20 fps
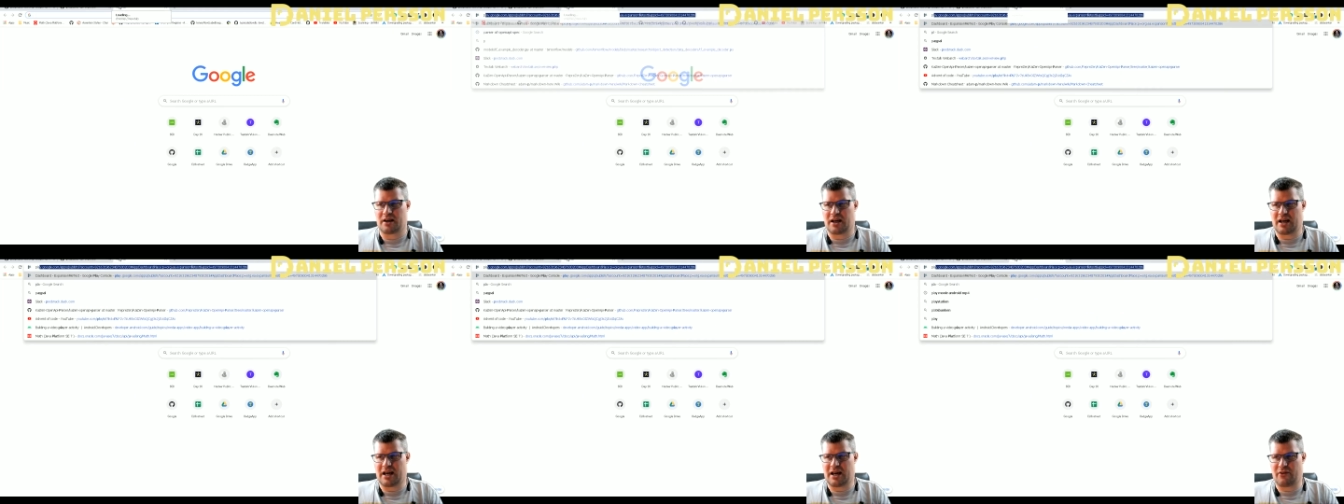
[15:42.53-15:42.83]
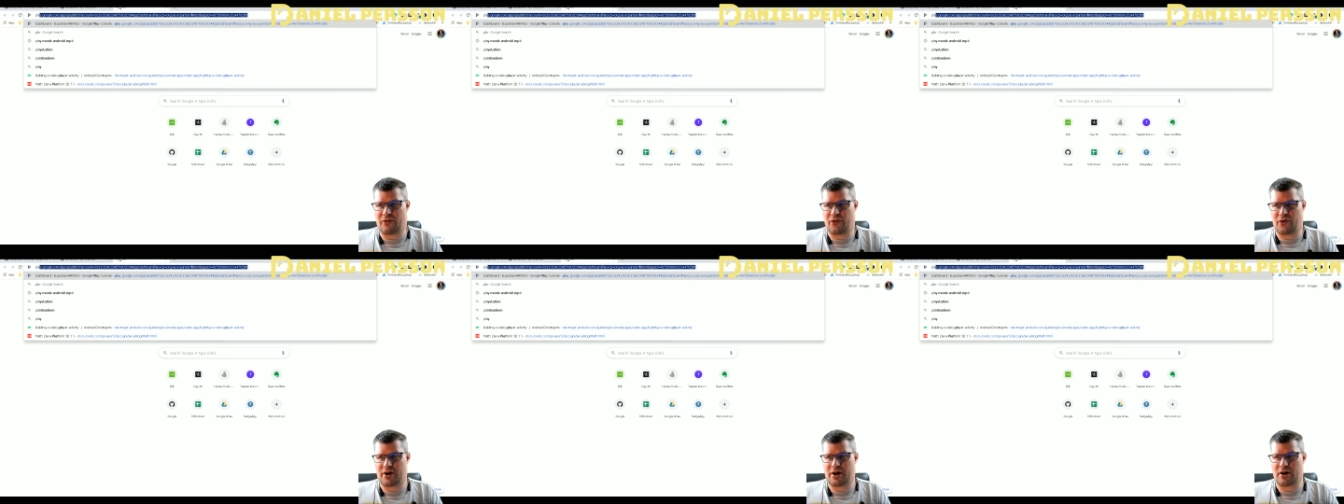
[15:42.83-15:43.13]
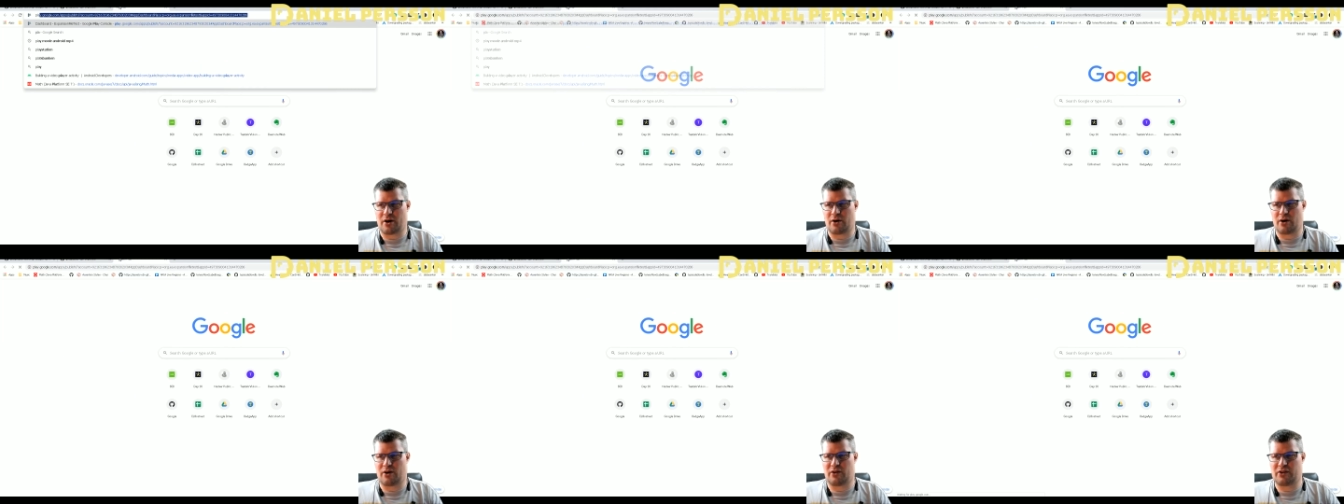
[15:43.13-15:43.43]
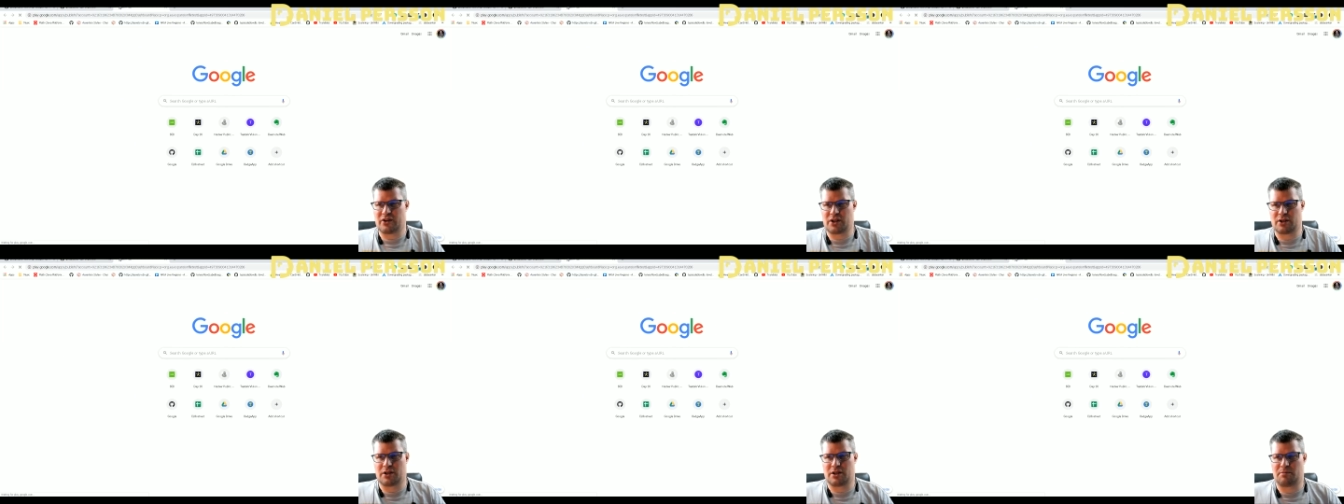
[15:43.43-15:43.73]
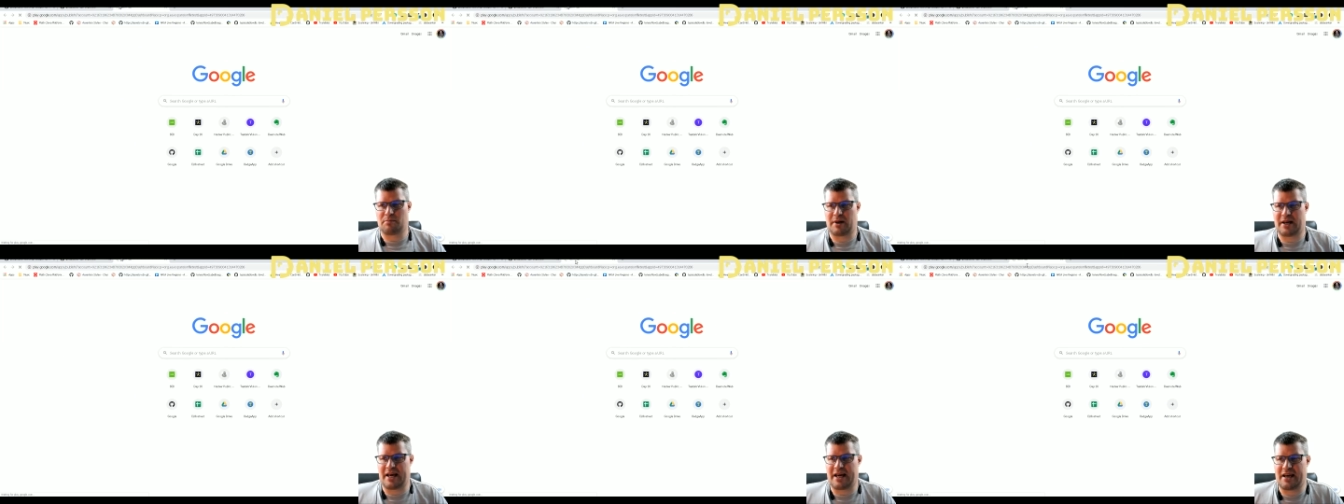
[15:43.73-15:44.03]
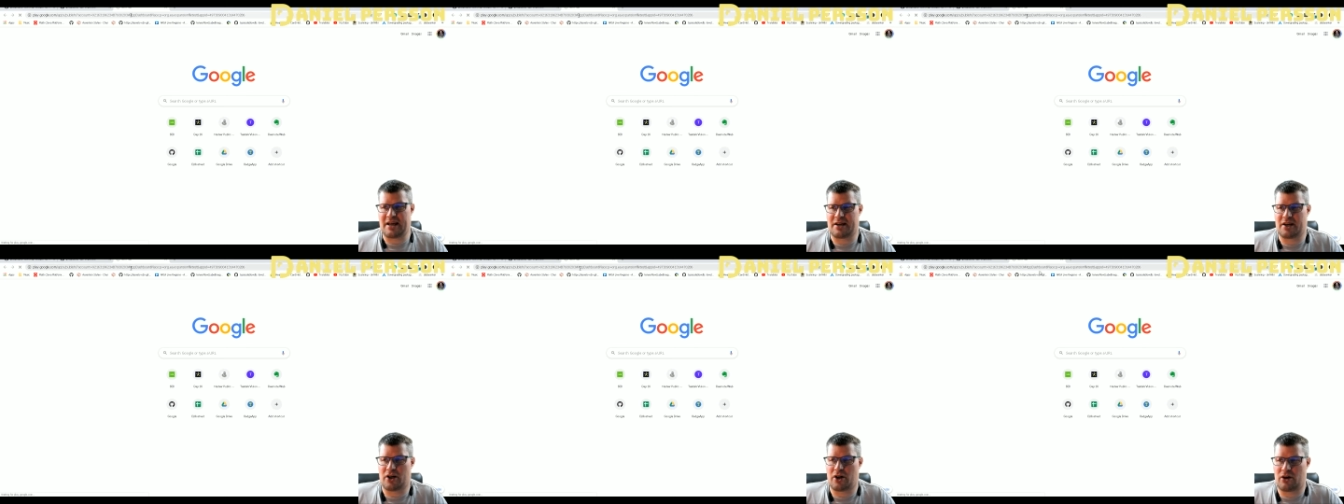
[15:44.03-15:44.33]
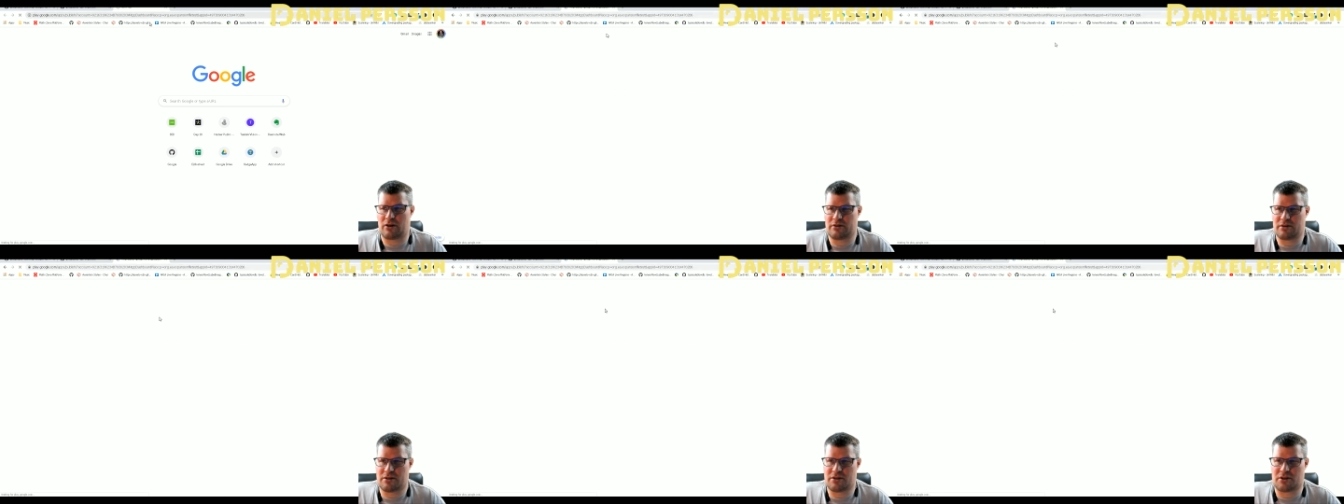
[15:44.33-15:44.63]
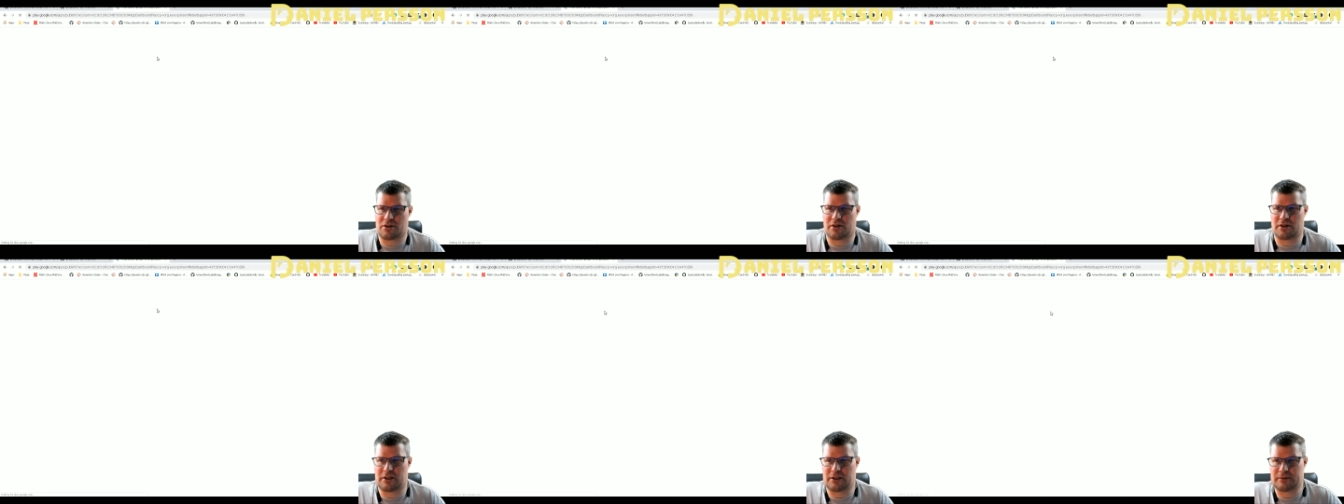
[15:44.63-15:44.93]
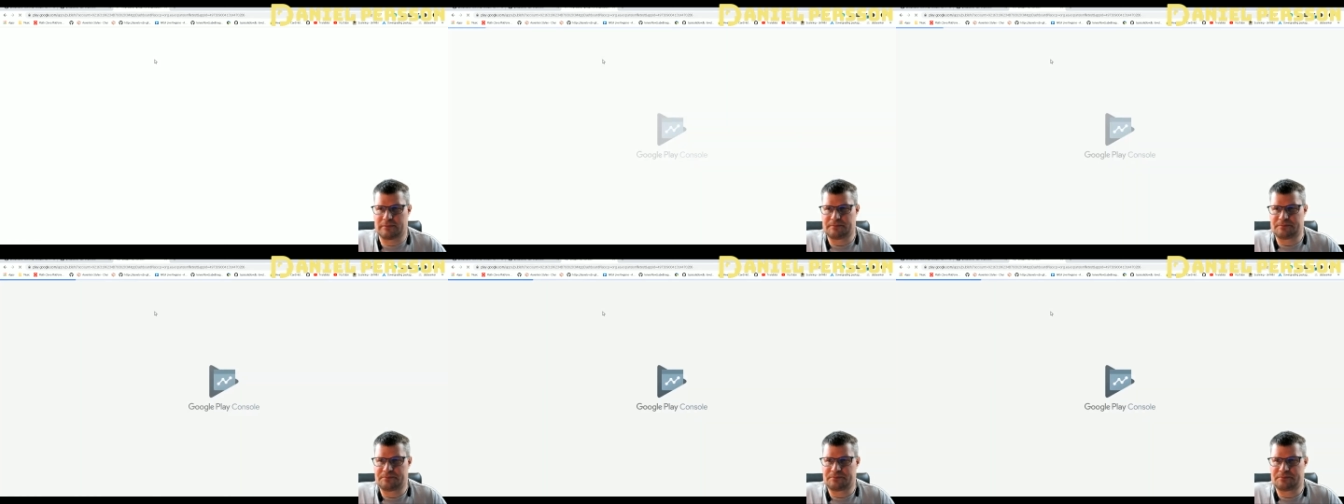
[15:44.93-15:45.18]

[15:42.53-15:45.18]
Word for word: If we go over to the Play console,